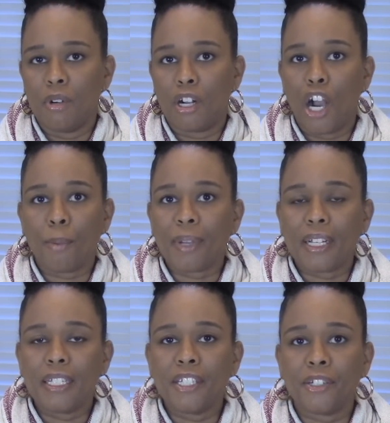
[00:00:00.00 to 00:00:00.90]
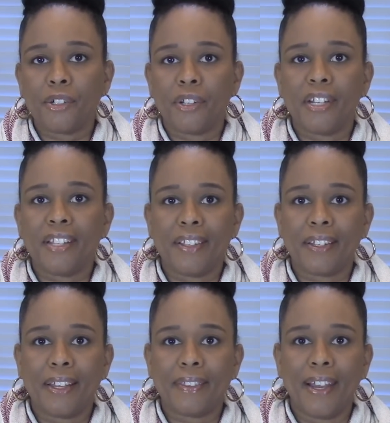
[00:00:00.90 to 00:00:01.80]
carpet cleaner or anything
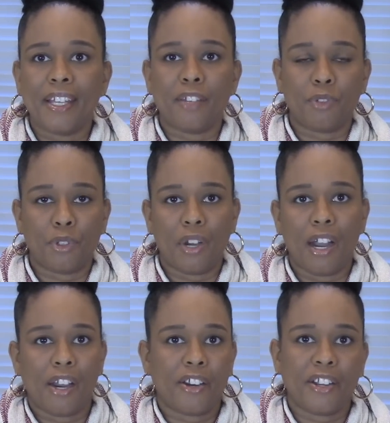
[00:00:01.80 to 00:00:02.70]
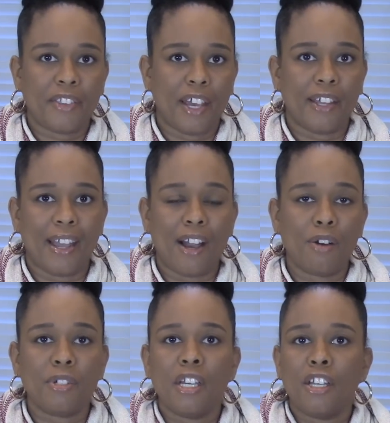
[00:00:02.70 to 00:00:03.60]
like that. If you're hiring that
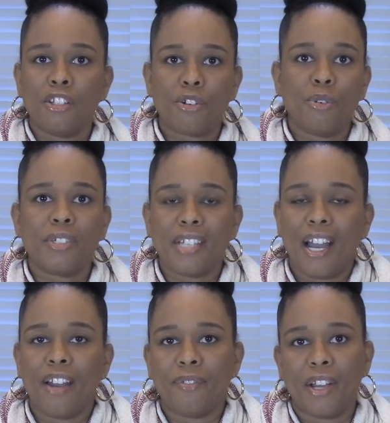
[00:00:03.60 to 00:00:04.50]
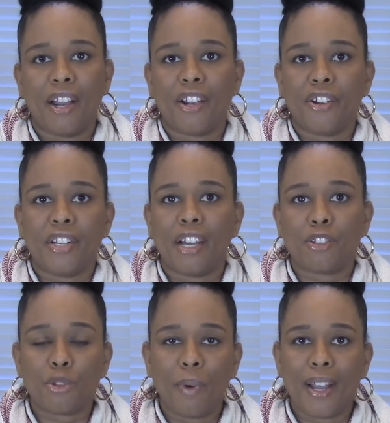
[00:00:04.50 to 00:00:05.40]
out, you're going to have to hire it
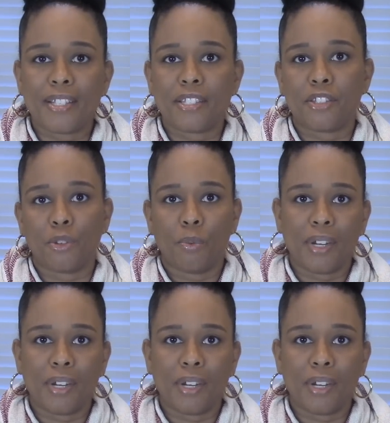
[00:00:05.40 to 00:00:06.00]
out twice. So what